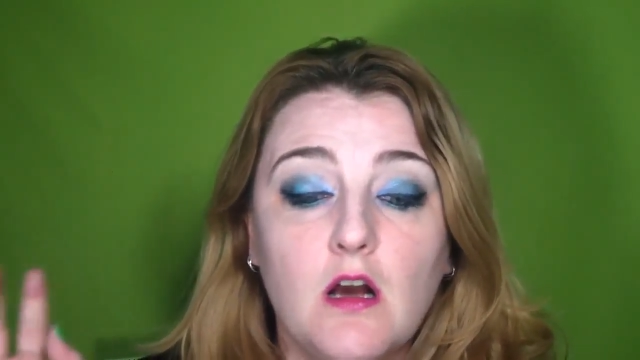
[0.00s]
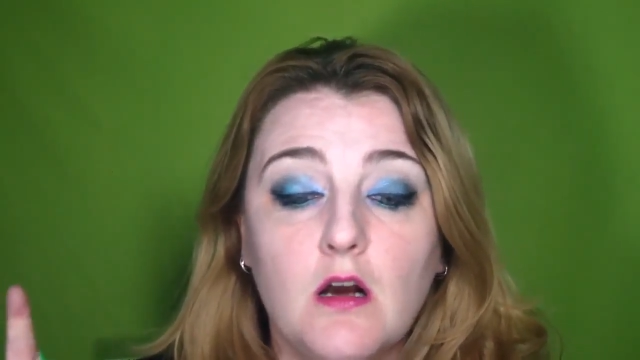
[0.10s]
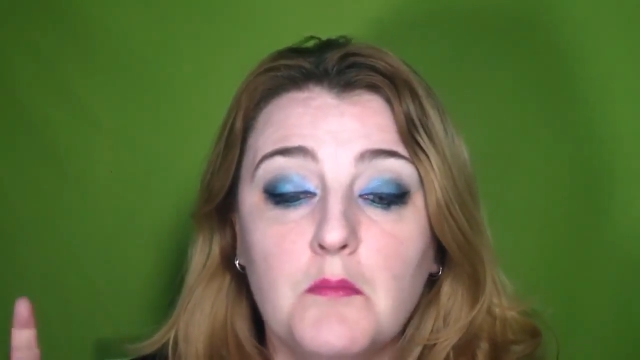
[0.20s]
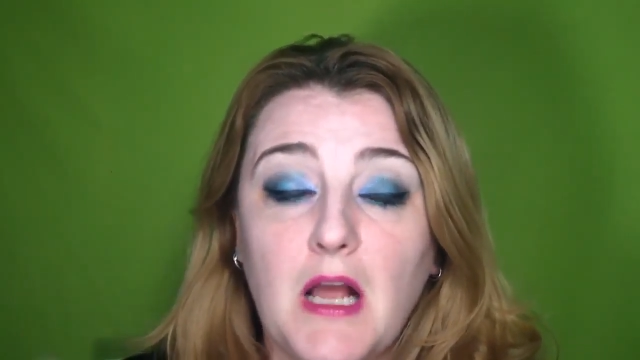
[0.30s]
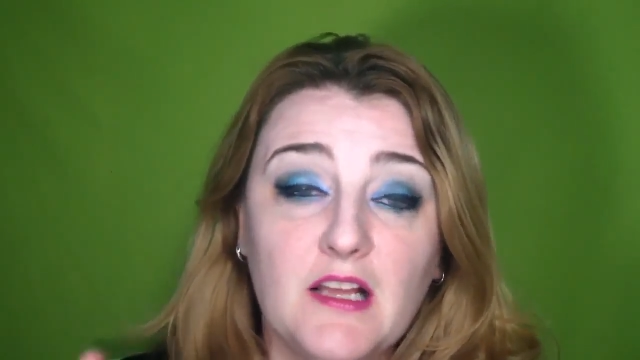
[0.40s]

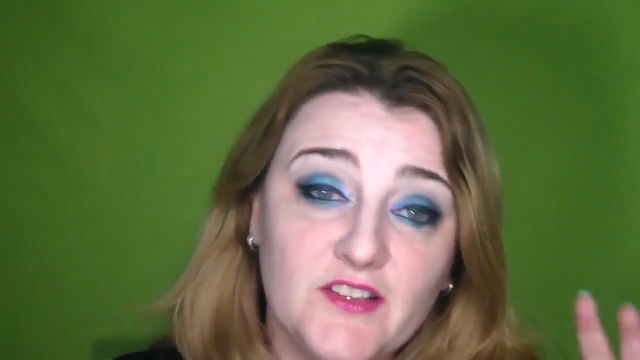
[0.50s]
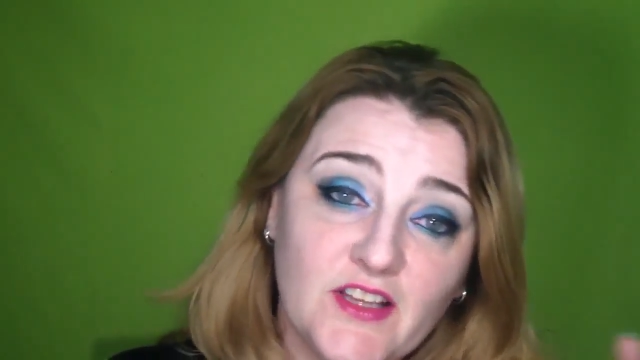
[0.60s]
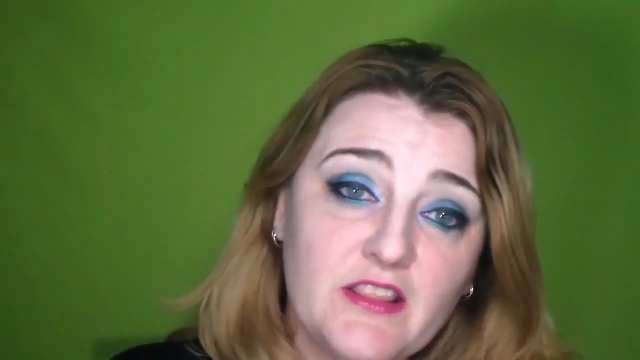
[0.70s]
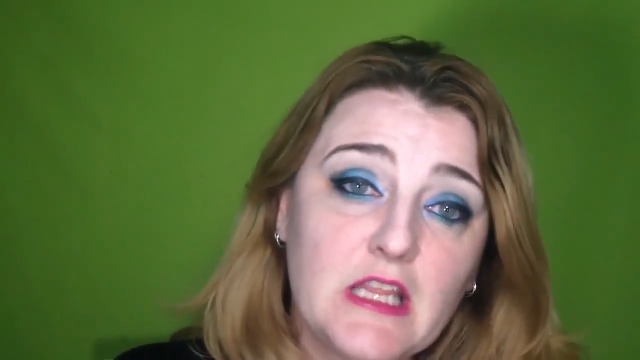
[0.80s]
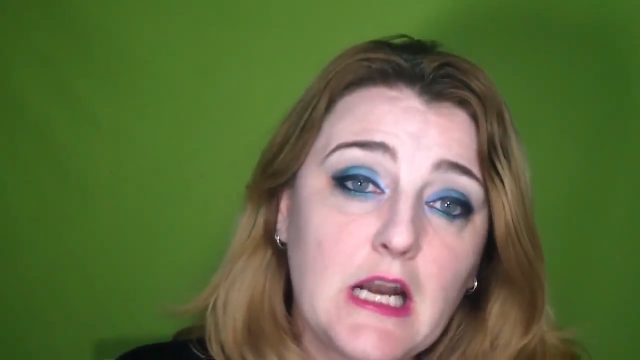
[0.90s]
Um, I
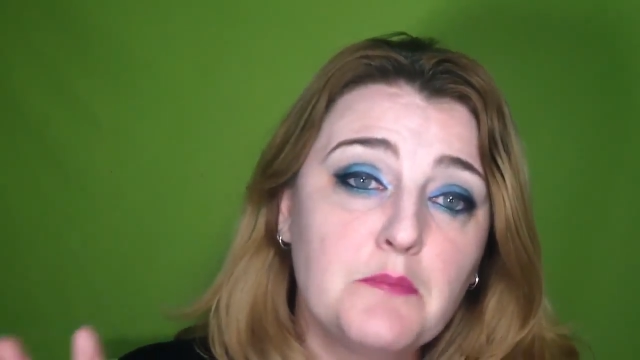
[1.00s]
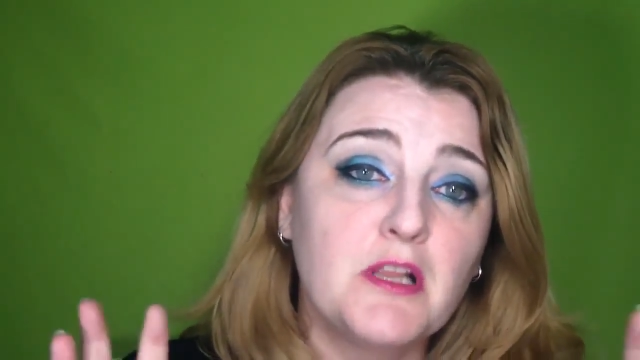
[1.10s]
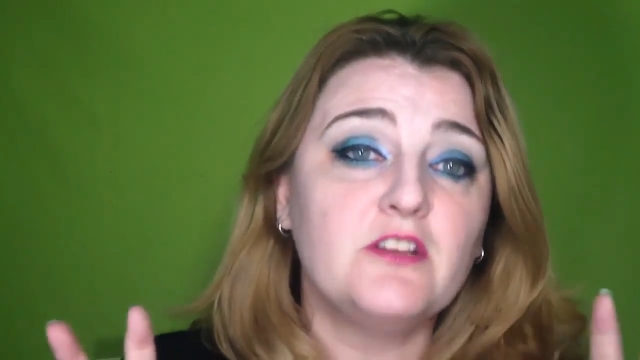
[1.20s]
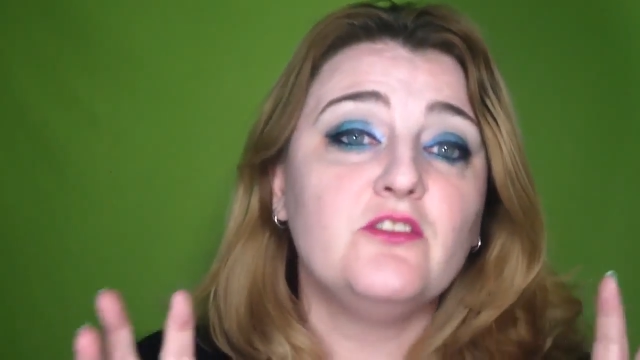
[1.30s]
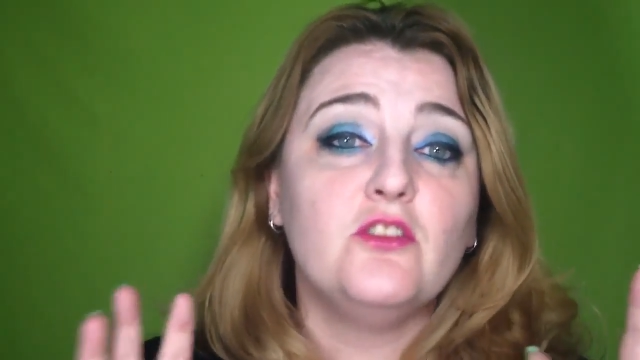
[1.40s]
said that
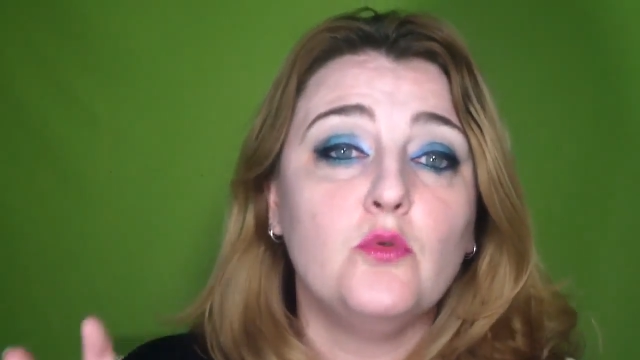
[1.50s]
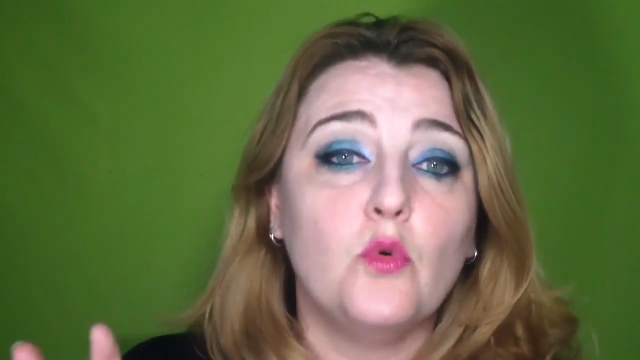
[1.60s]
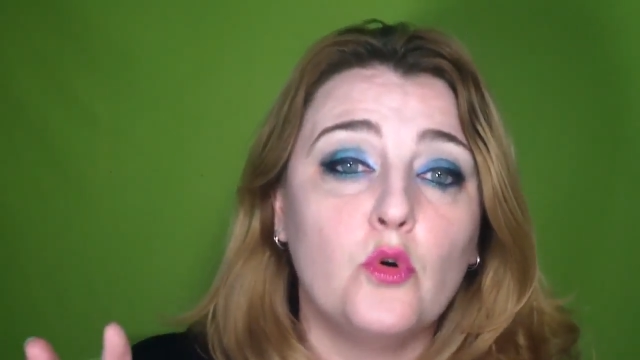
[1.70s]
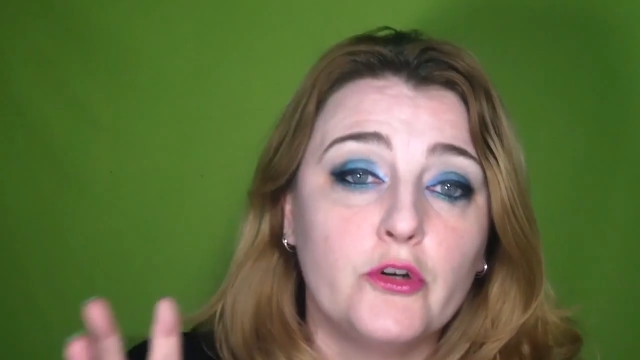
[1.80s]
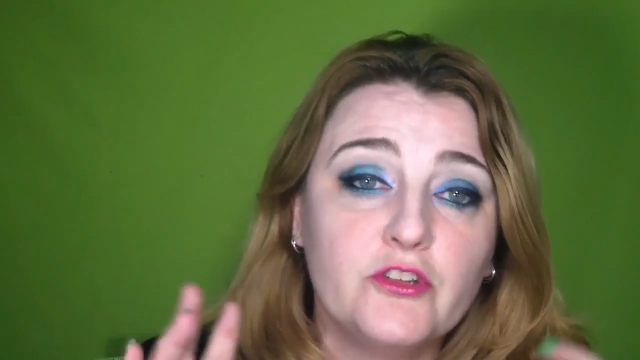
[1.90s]
I placed
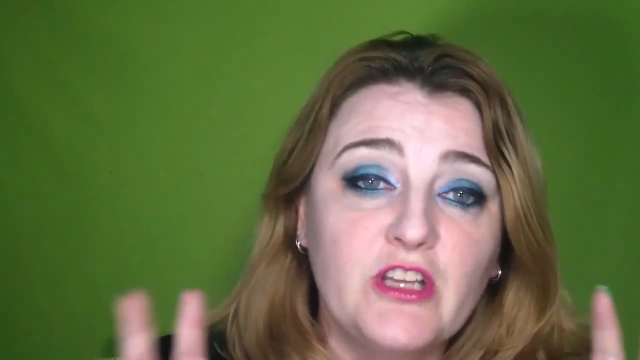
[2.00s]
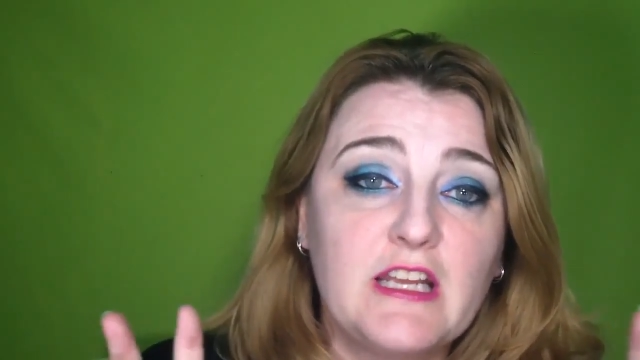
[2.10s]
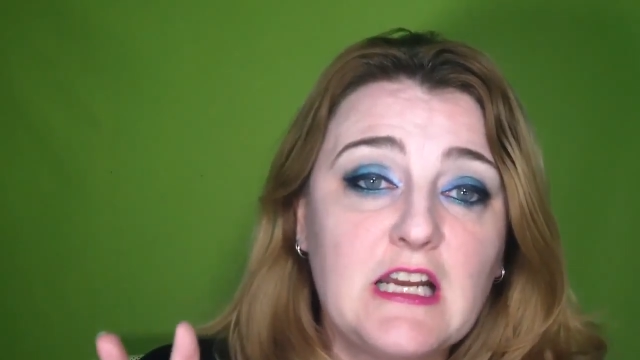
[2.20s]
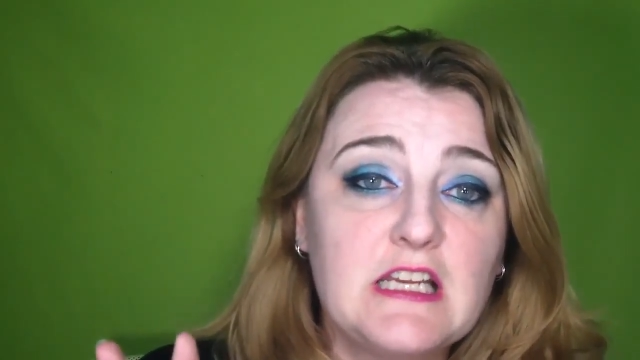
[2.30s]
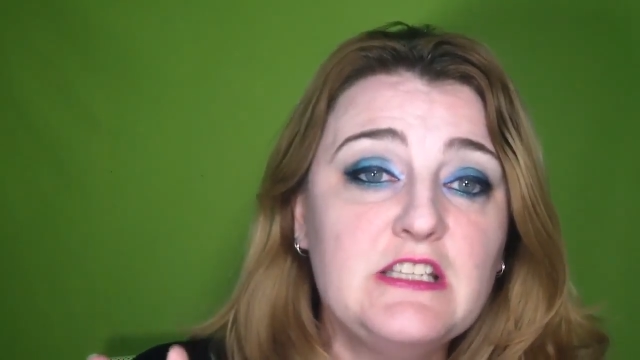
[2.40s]
two
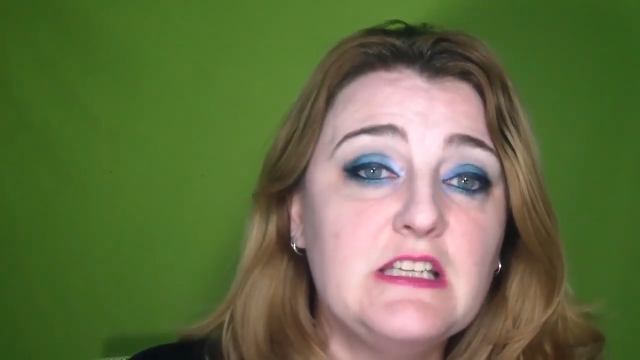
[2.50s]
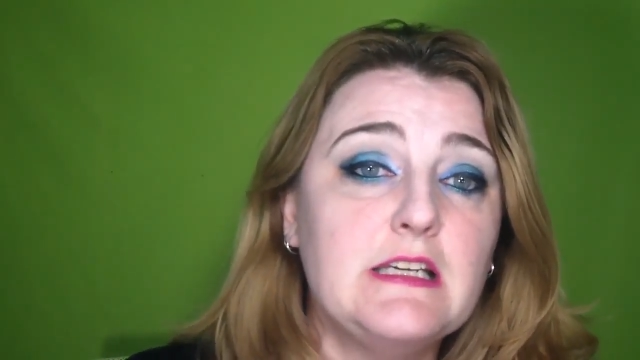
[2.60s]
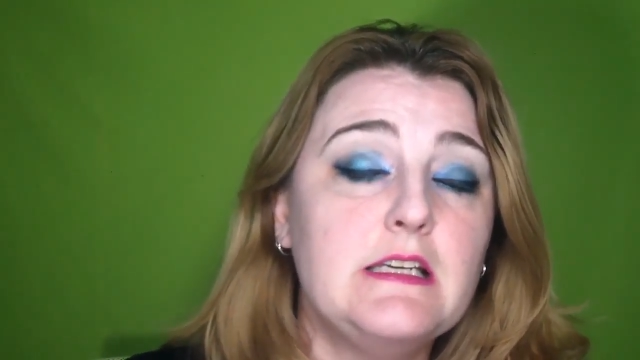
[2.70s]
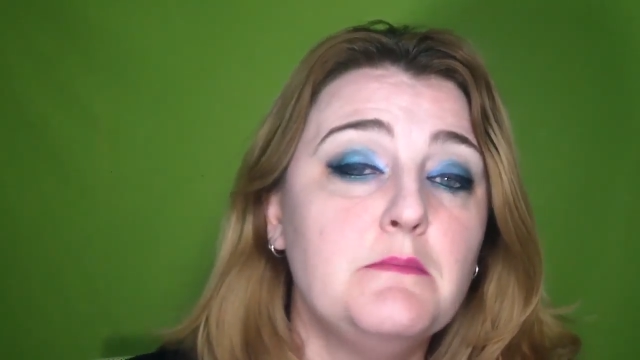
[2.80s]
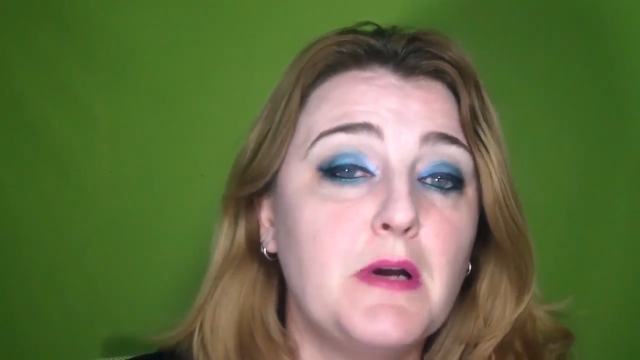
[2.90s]
orders, and I
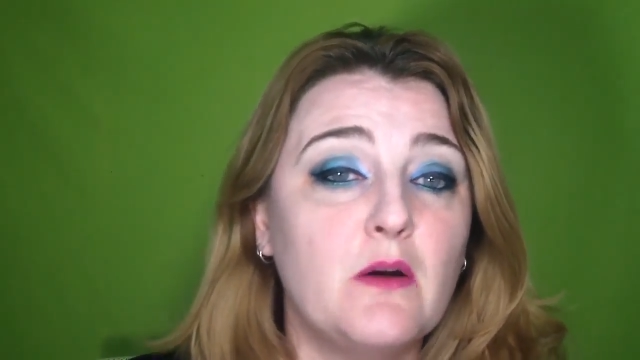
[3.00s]
did,